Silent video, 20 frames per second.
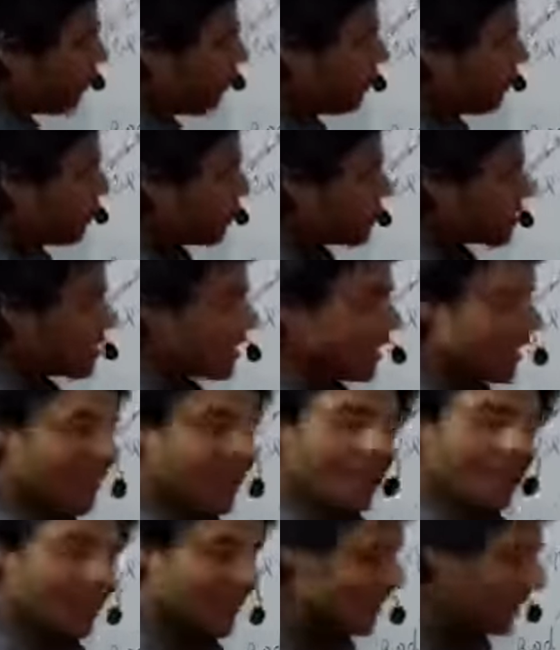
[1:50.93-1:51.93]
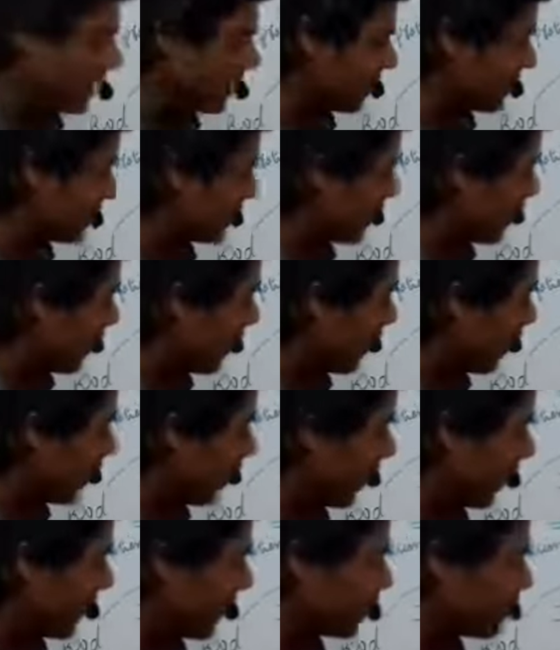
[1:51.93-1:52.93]
means this
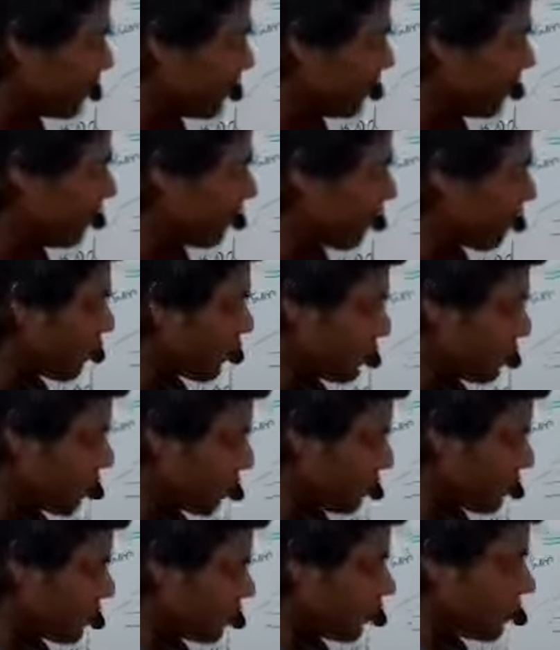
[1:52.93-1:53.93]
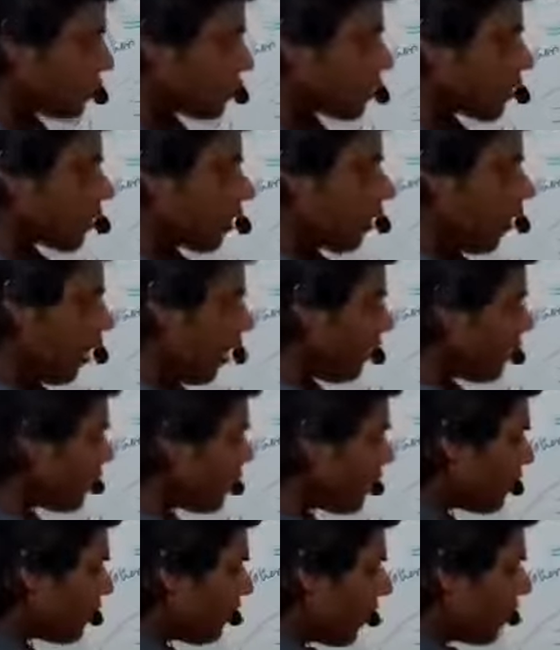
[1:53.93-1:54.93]
fly G proteins. After
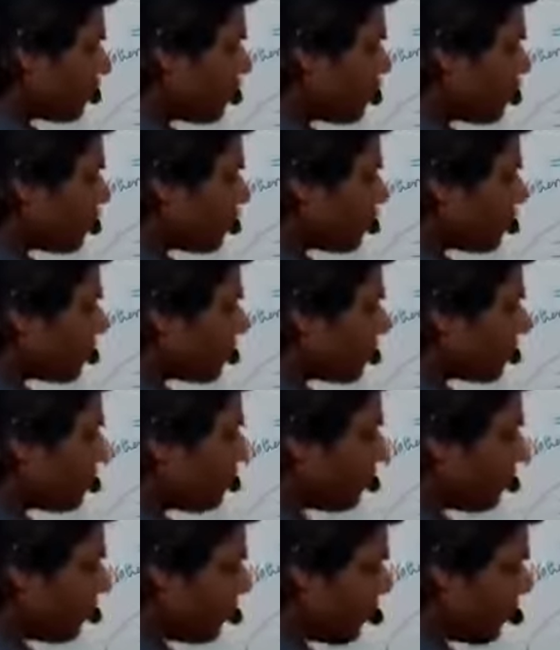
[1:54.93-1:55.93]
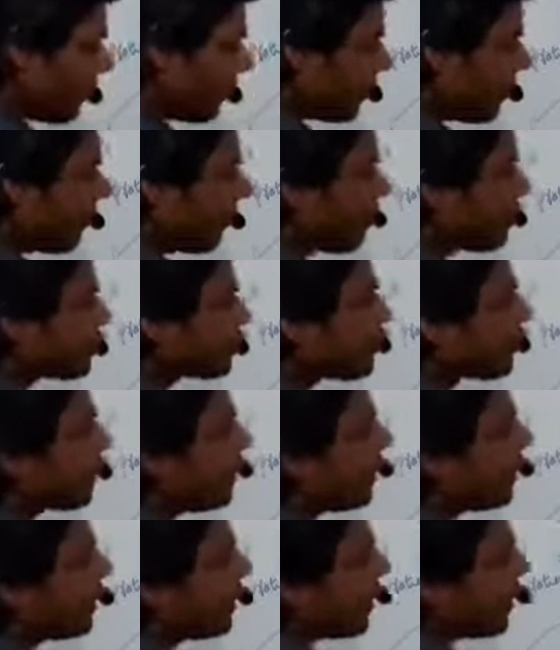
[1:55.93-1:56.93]
fly G protein made, so
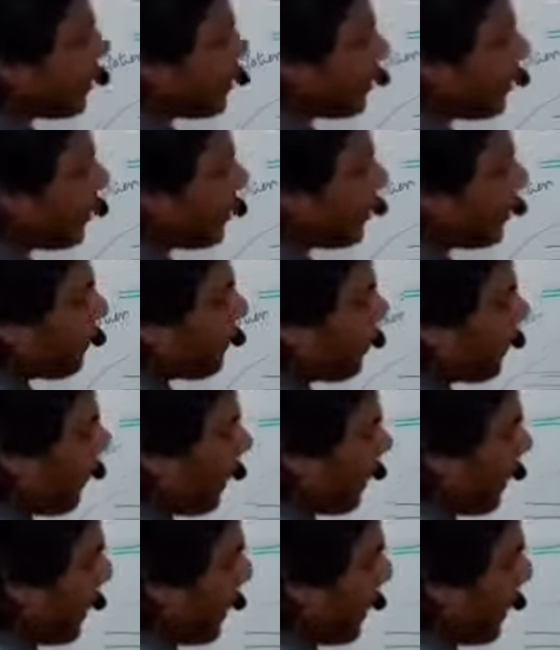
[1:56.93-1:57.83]
then they can make fly